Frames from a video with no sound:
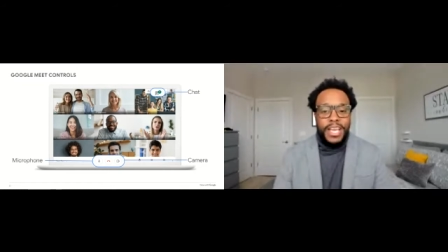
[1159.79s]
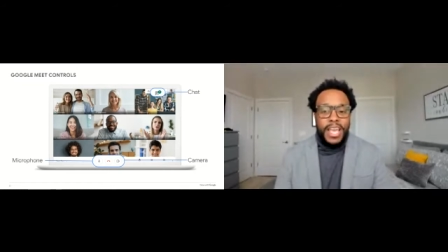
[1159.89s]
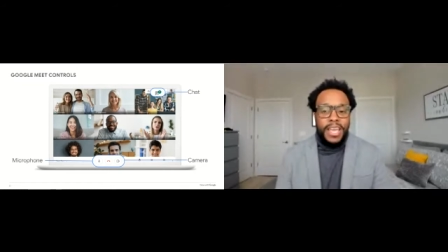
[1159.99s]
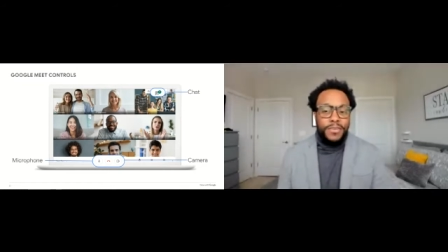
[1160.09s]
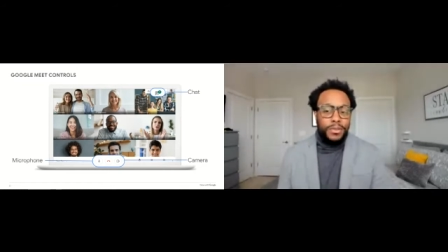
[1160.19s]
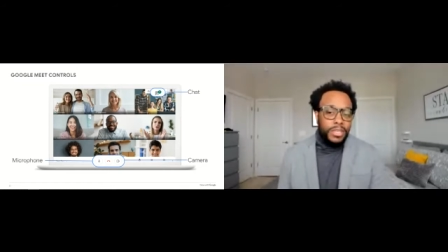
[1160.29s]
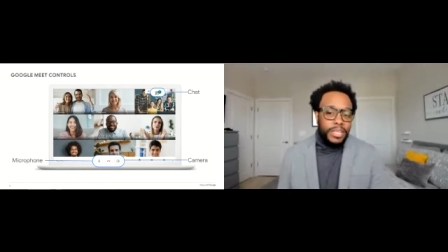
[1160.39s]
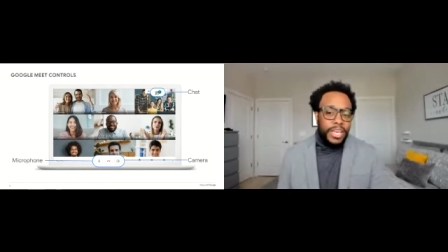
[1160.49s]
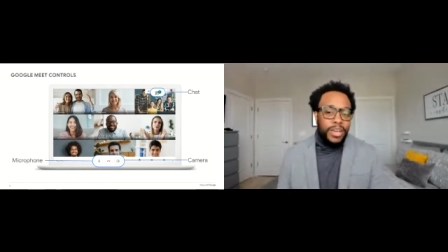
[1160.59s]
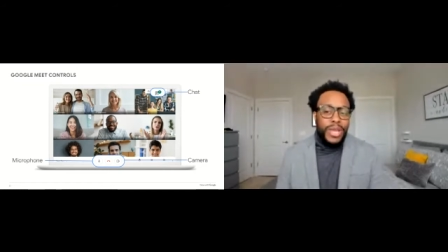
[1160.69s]
If you look
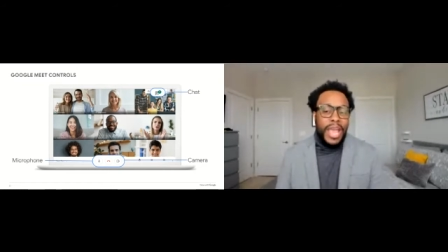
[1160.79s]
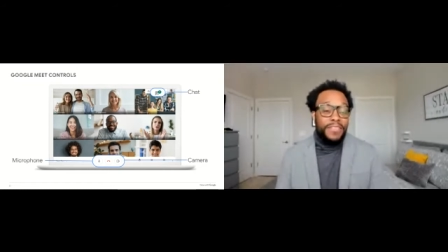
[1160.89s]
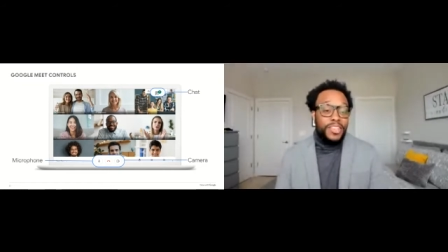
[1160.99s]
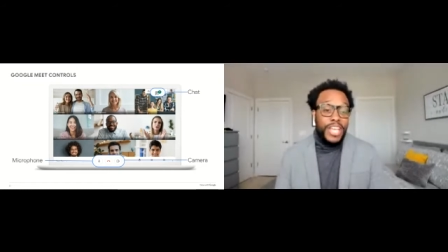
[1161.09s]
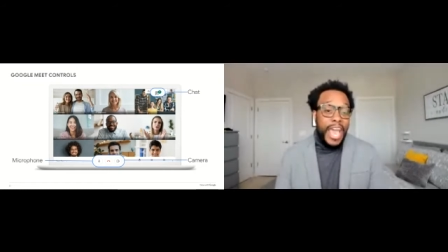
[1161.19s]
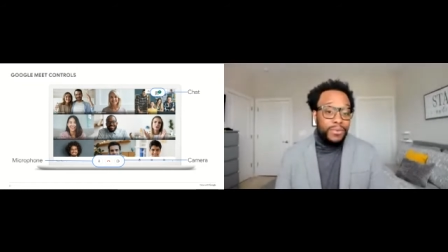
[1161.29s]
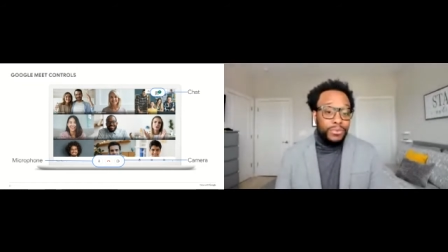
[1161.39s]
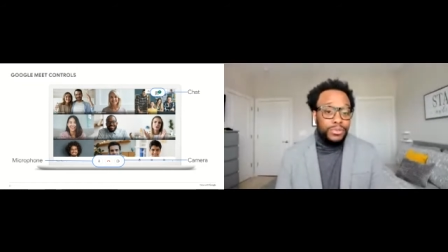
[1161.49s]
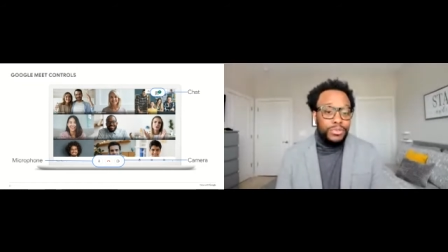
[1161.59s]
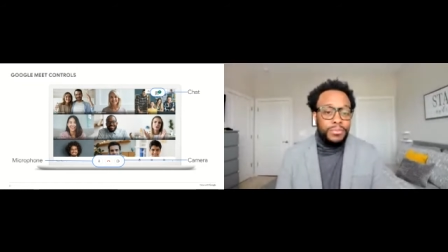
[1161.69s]
here, we have the chat
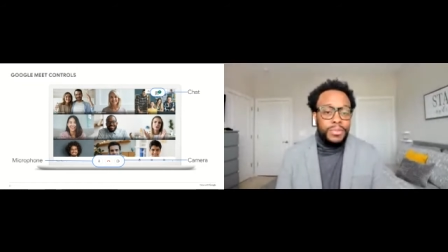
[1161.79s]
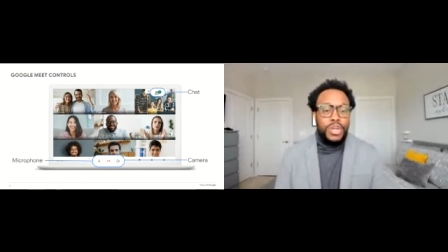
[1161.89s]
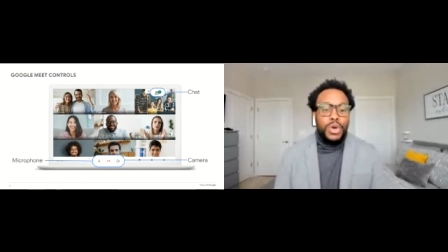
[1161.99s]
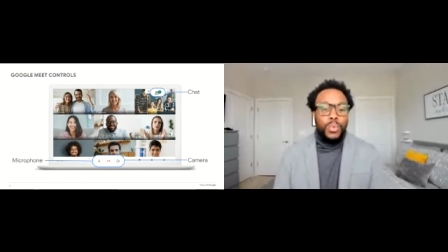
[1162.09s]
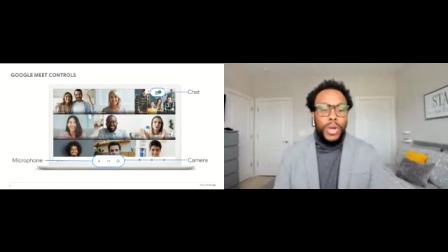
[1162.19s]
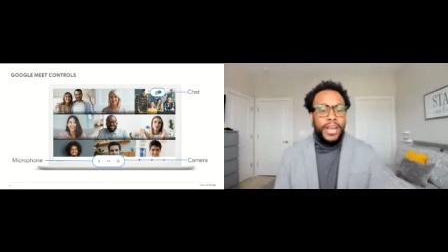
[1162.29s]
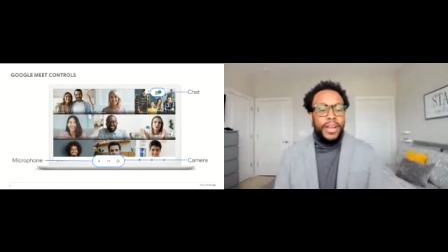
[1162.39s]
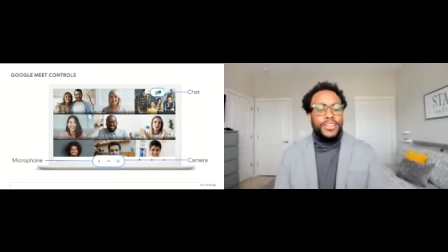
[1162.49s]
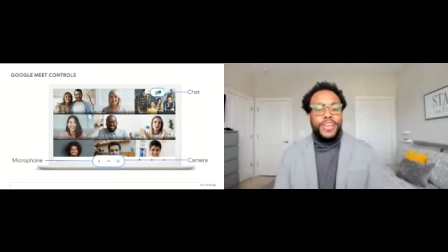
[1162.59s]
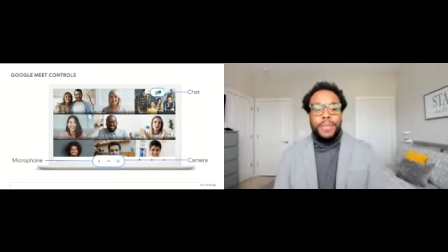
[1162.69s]
room where
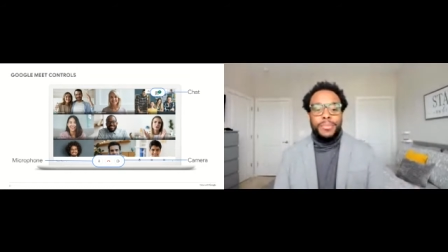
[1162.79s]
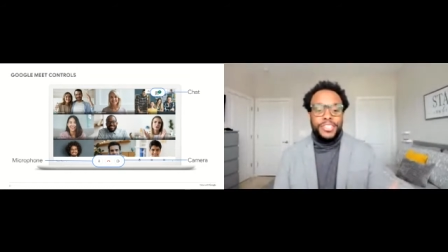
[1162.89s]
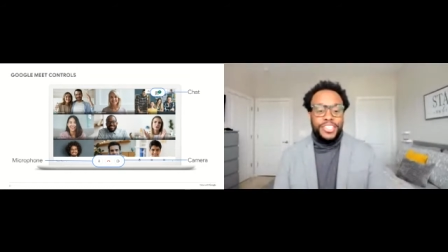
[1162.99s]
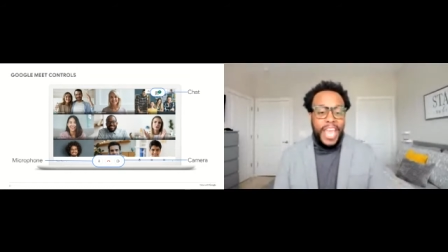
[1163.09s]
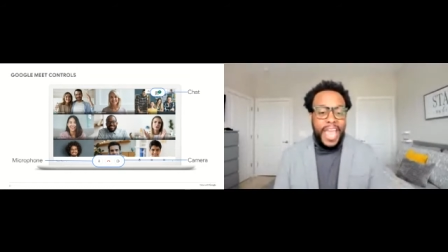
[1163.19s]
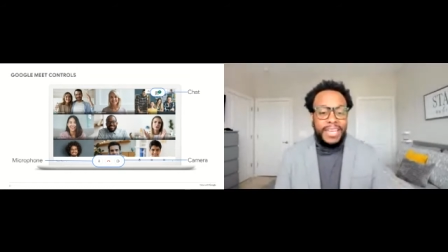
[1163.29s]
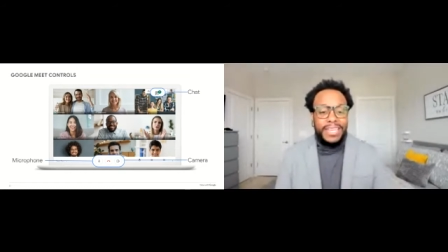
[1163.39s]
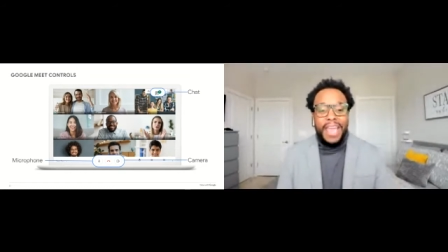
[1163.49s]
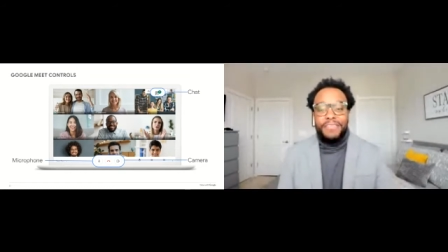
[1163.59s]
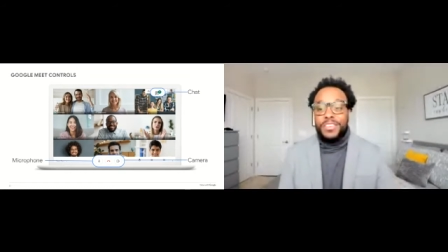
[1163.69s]
you're able to chat and
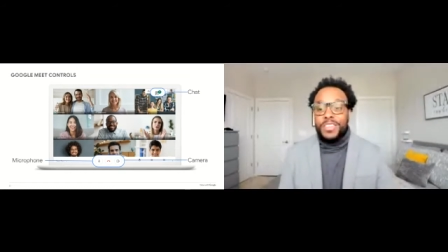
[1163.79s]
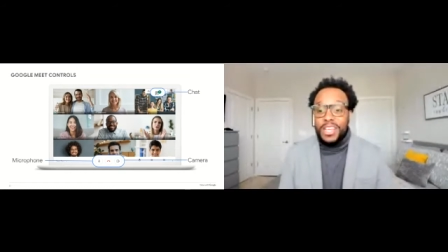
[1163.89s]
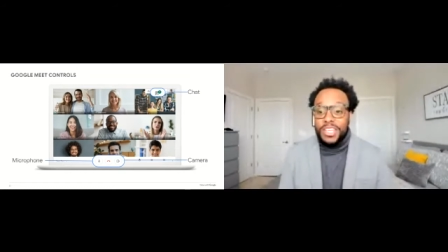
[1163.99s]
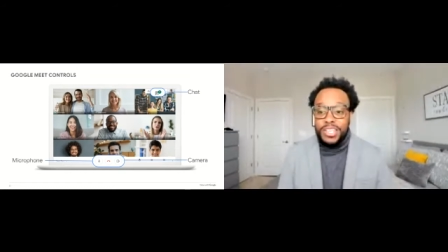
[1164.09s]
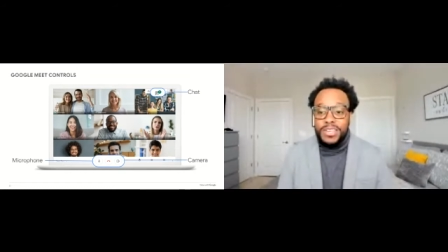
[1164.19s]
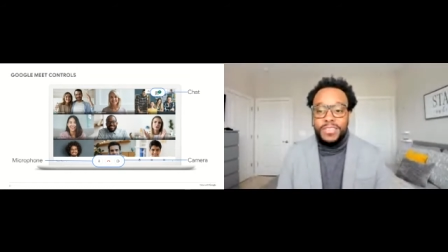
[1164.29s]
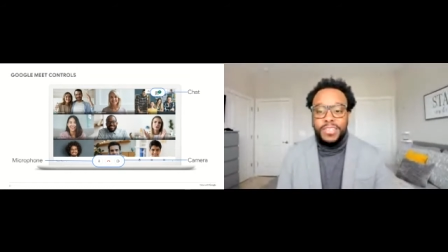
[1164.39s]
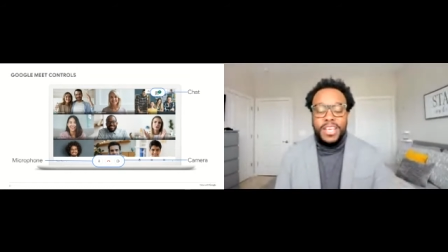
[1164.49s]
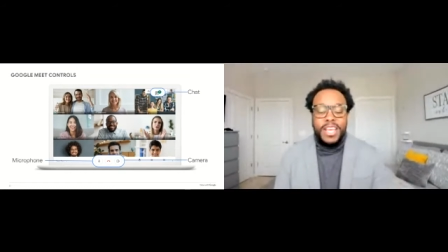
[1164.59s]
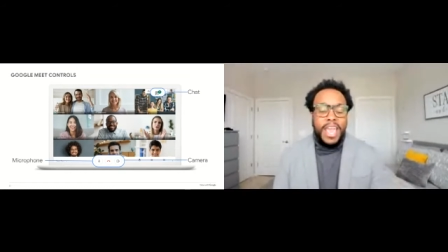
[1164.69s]
have discussions
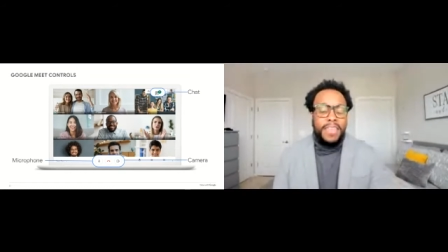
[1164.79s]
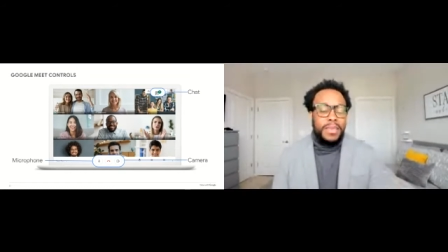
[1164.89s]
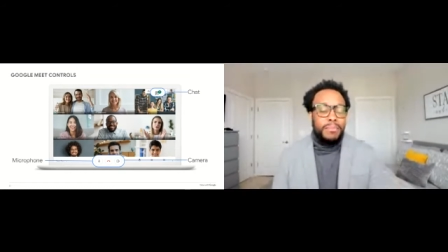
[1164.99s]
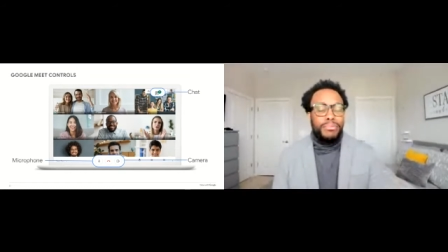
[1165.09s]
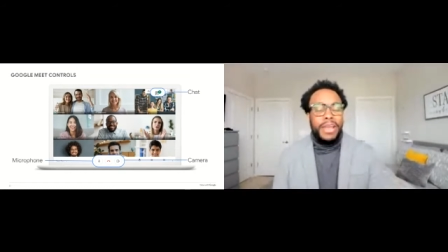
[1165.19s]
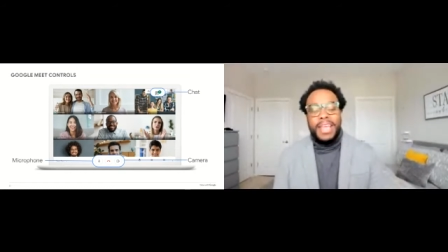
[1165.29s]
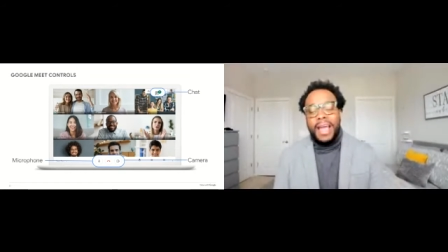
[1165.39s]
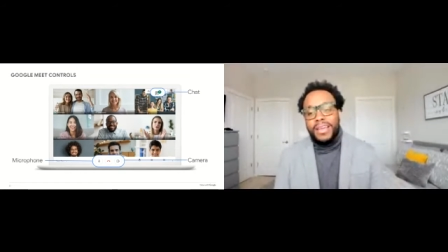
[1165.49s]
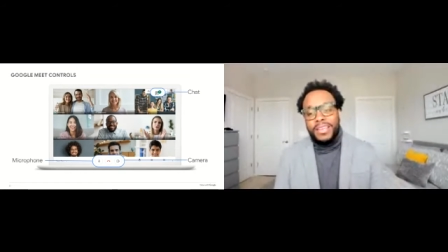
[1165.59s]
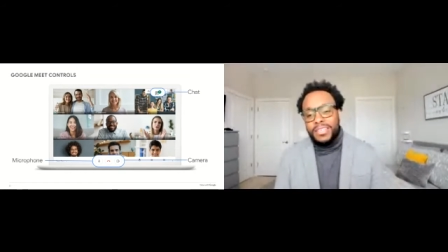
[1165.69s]
and then break
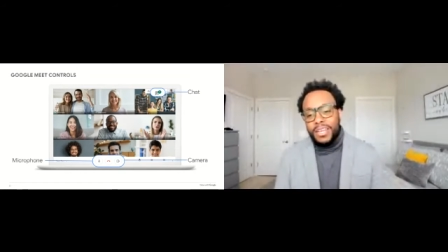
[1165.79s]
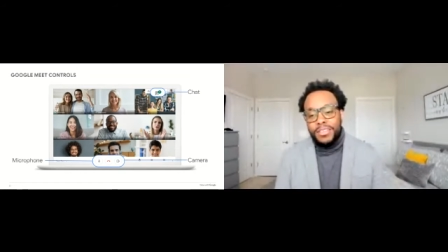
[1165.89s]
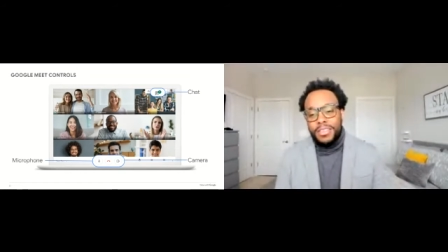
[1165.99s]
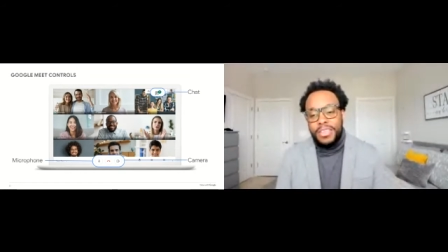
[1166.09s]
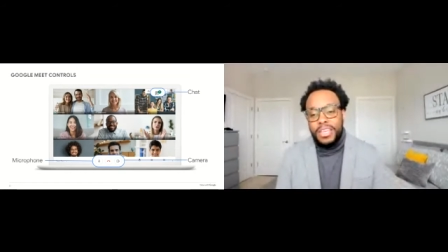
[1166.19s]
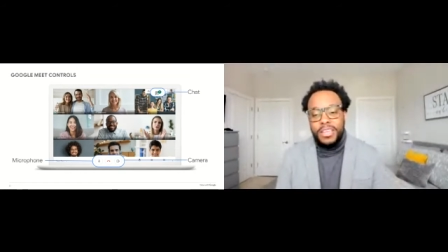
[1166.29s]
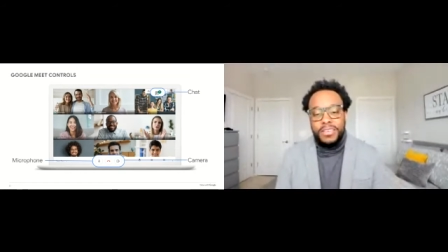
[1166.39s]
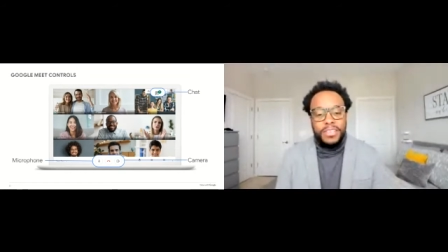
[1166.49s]
out into other things.